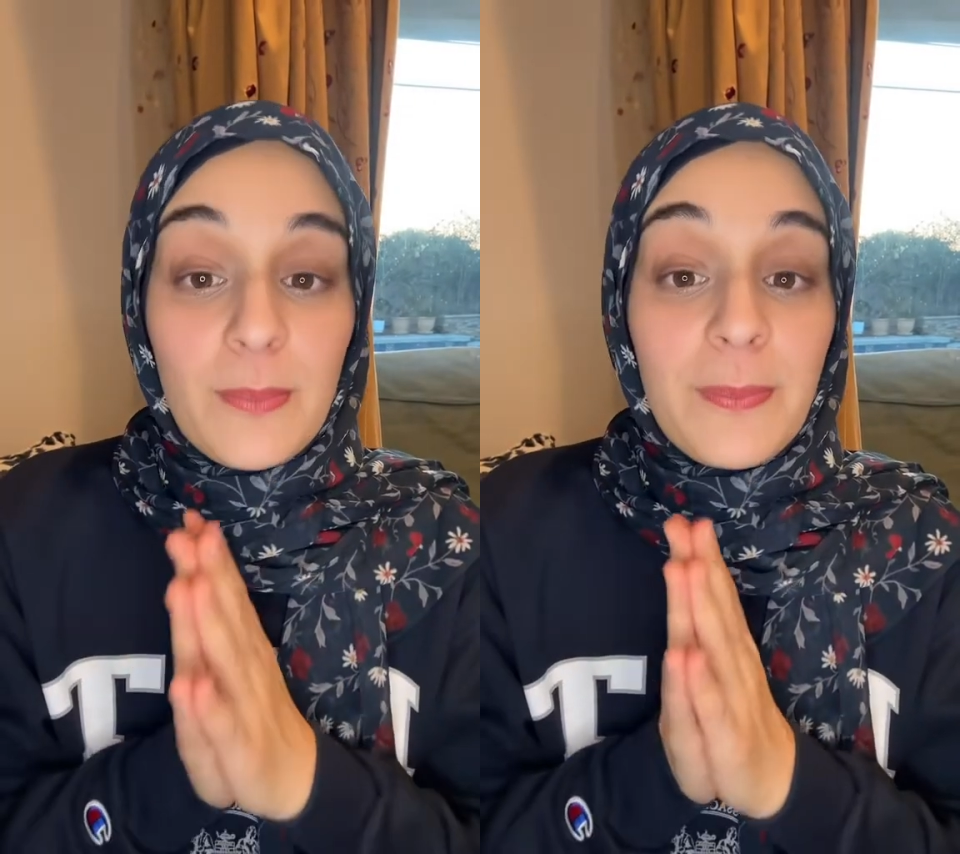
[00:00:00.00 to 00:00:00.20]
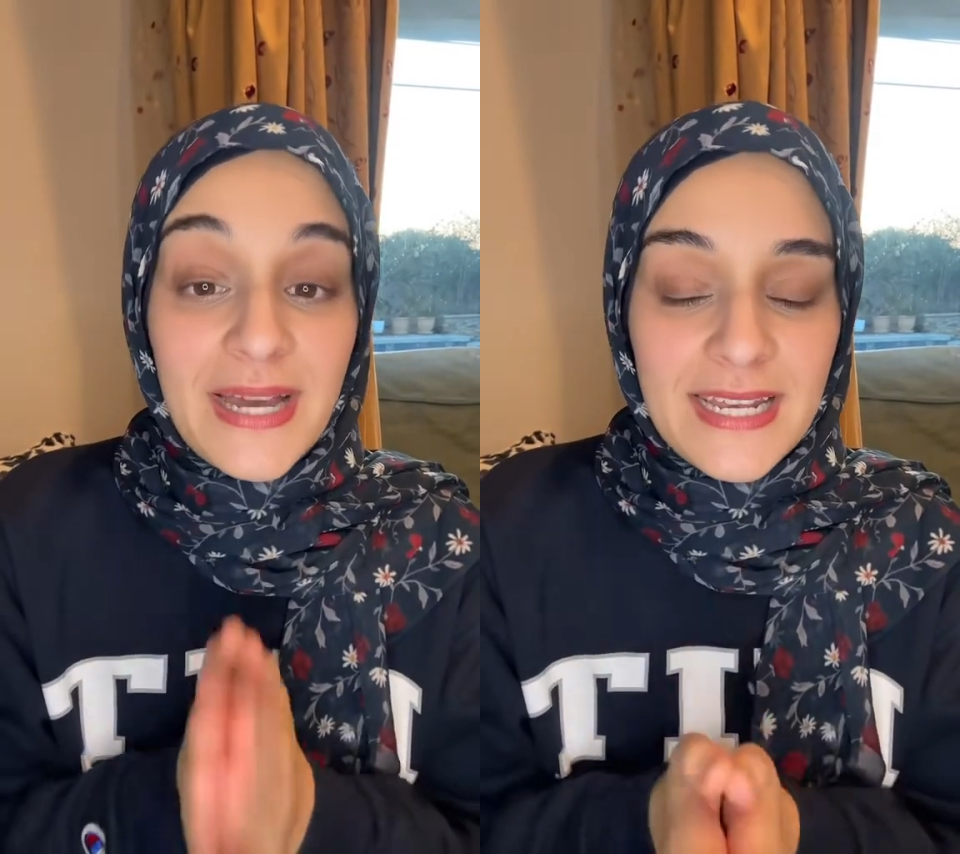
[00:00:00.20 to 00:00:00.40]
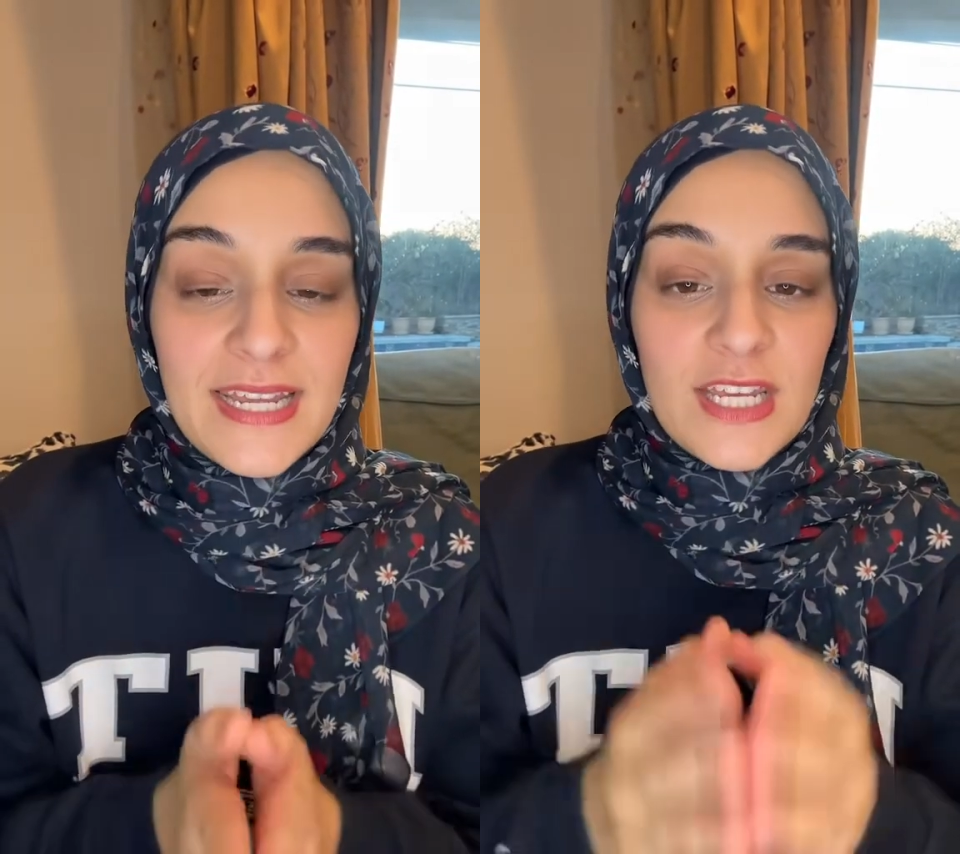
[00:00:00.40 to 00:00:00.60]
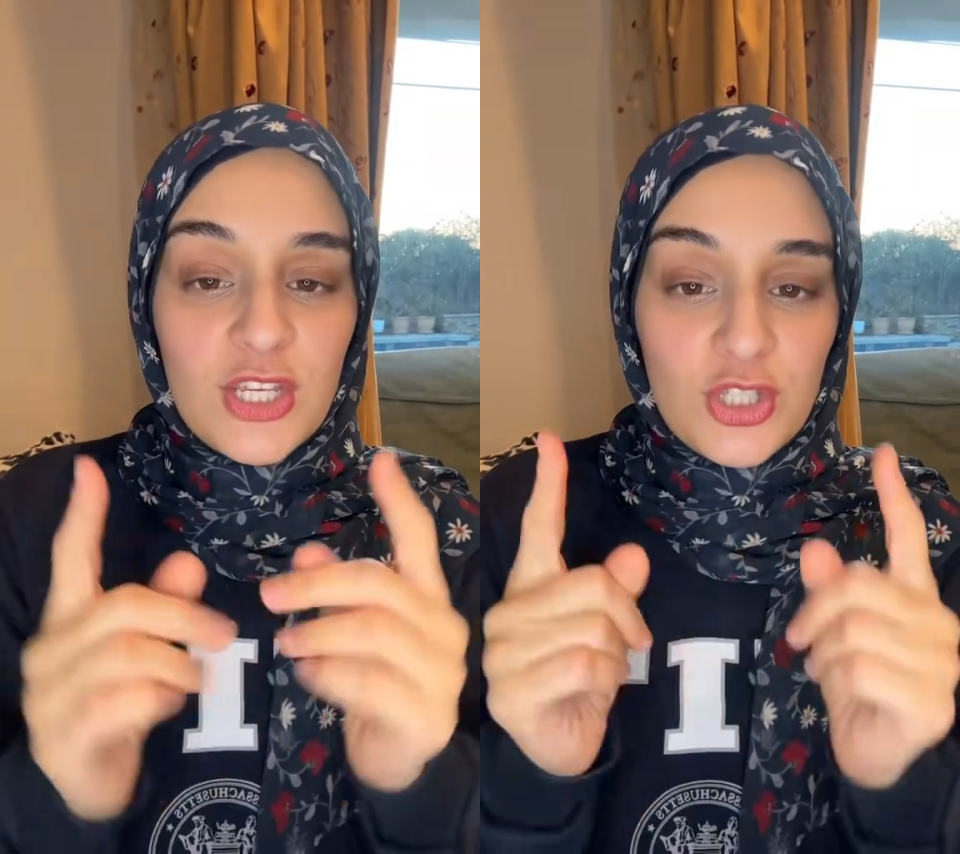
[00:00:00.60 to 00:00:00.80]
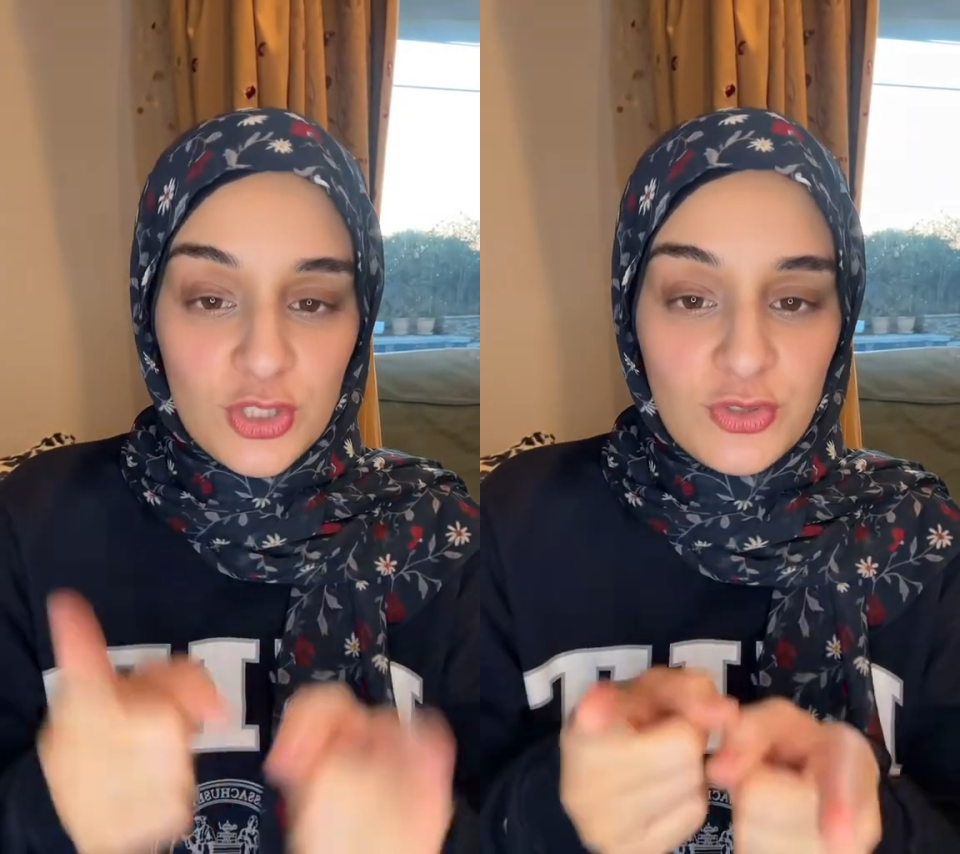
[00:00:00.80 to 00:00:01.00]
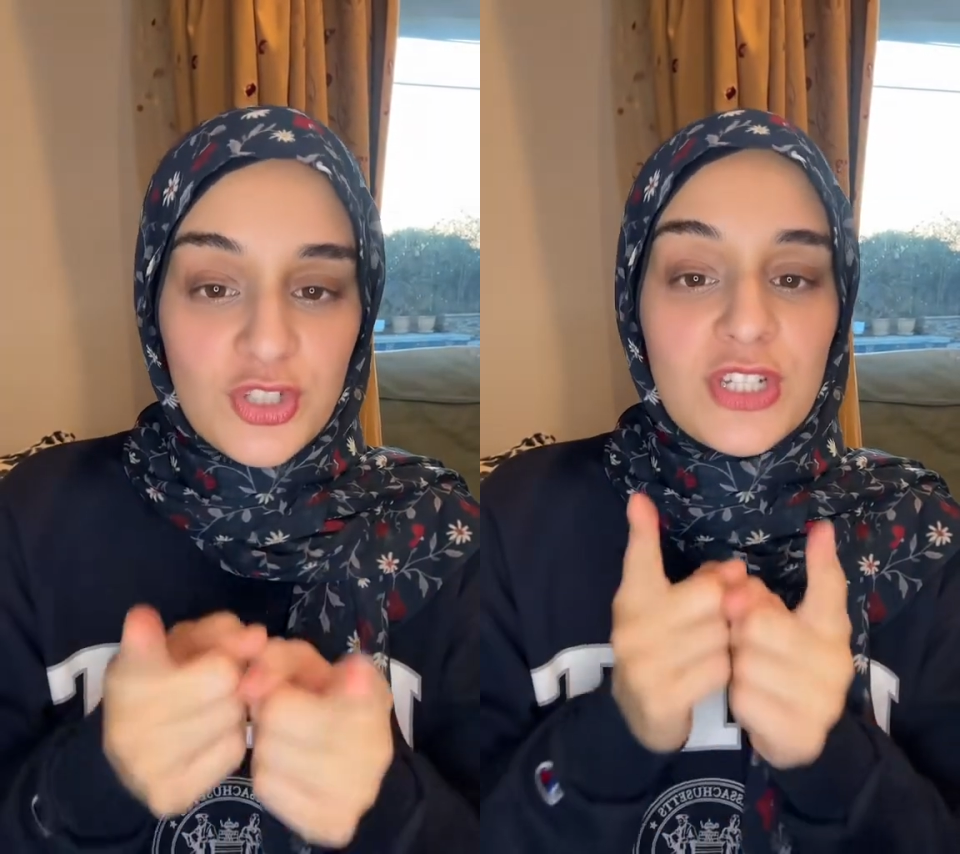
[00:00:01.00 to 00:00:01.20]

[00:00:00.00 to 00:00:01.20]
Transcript: but you should